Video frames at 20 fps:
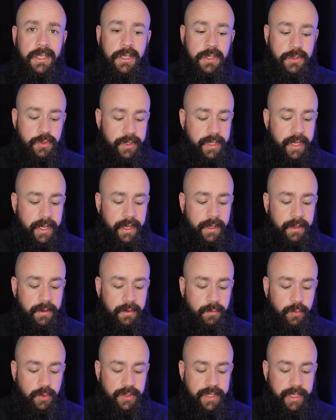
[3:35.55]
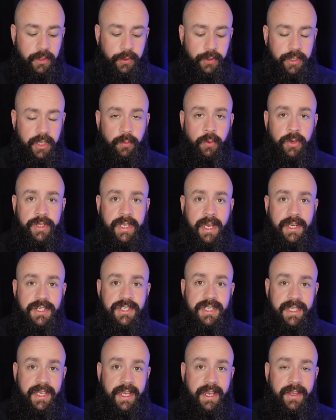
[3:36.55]
So yeah, we'll take a look at what you
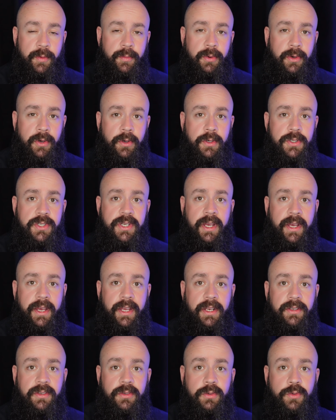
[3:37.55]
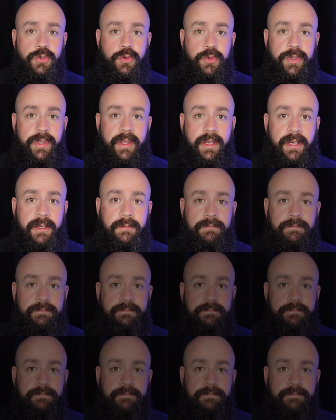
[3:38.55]
actually get in the box and I'll show you that.